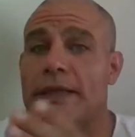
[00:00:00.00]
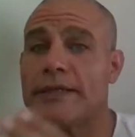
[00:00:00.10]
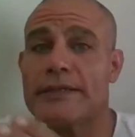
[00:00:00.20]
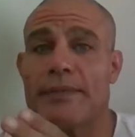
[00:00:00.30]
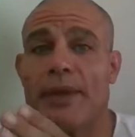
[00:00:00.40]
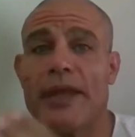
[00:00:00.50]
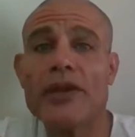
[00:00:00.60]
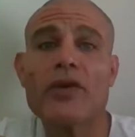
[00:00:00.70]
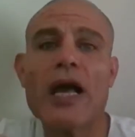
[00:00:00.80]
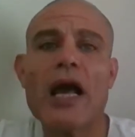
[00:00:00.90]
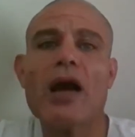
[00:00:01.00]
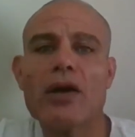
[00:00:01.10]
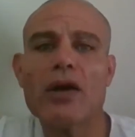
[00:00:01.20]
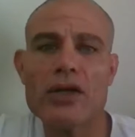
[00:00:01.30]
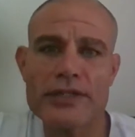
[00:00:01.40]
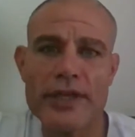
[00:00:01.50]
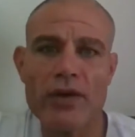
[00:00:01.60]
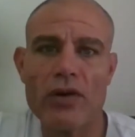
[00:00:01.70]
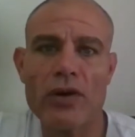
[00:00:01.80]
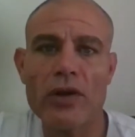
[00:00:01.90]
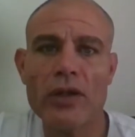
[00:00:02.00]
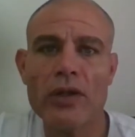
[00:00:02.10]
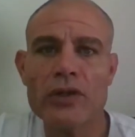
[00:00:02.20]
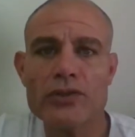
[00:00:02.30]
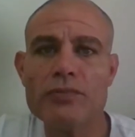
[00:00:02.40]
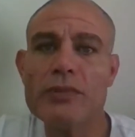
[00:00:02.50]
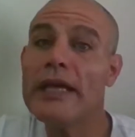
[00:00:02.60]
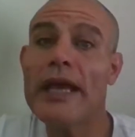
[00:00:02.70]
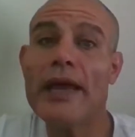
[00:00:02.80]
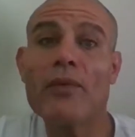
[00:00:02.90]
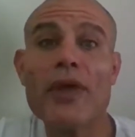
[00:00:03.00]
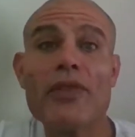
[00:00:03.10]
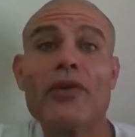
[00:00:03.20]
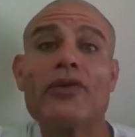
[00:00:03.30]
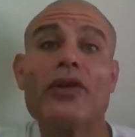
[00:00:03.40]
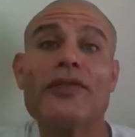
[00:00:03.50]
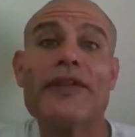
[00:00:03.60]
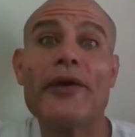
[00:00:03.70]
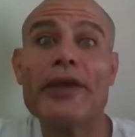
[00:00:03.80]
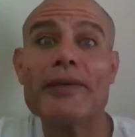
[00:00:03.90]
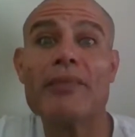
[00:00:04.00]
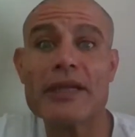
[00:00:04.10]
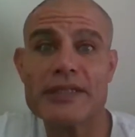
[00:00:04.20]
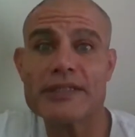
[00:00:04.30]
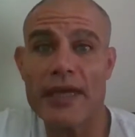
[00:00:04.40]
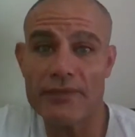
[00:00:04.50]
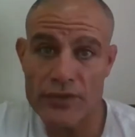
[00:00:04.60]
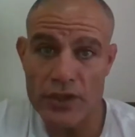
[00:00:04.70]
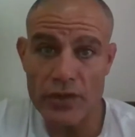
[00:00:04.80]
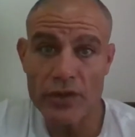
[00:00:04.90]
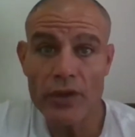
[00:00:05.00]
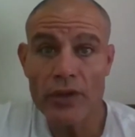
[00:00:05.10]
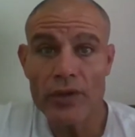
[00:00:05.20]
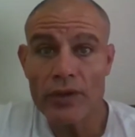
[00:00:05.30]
is depending on how close they are to me and whether or not they are in my safe zone.